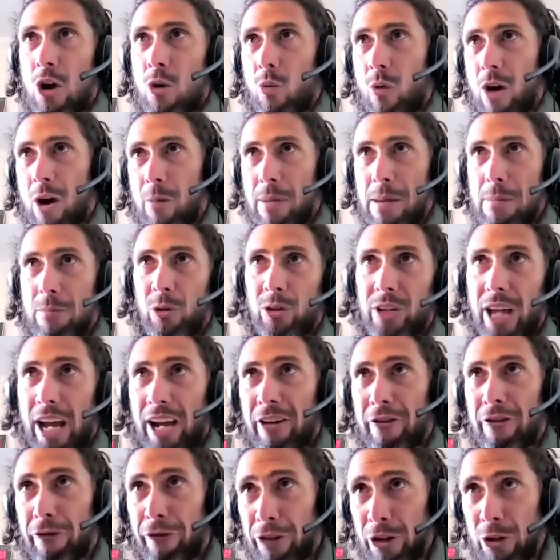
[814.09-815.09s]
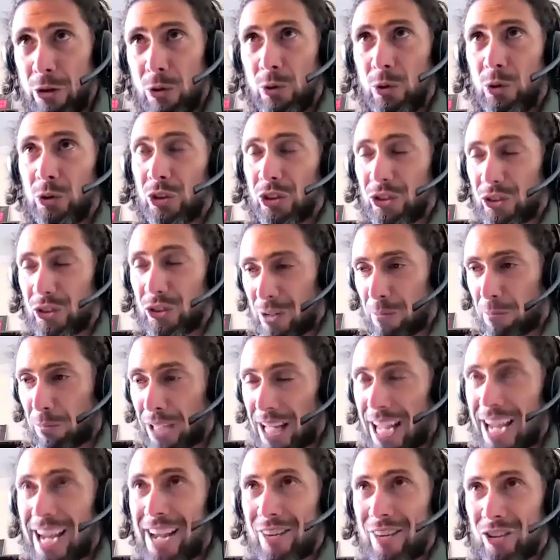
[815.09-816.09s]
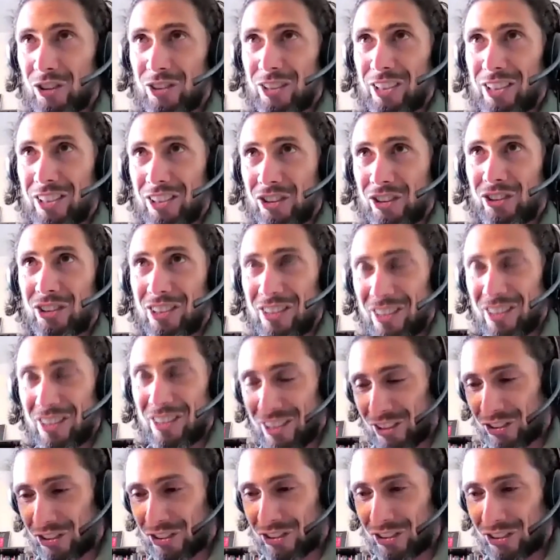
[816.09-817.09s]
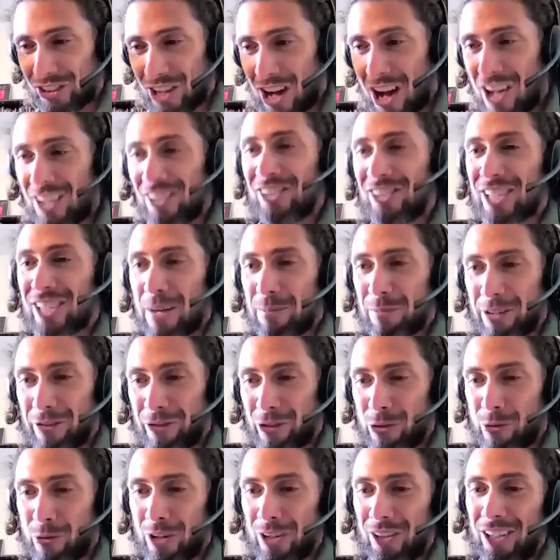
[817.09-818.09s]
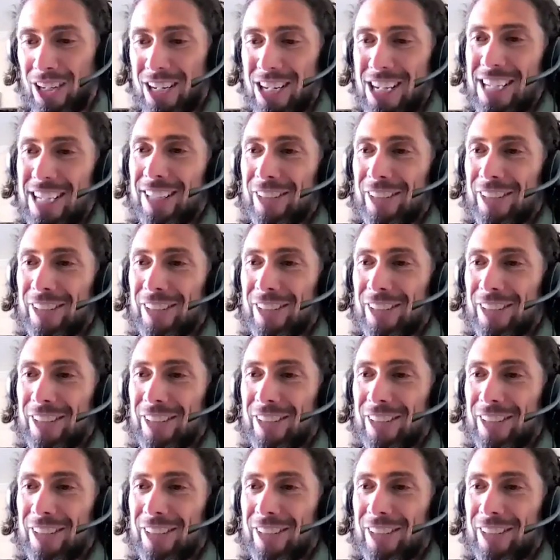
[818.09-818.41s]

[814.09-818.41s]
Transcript: Where people get confused is in applying this this this concept, if you will,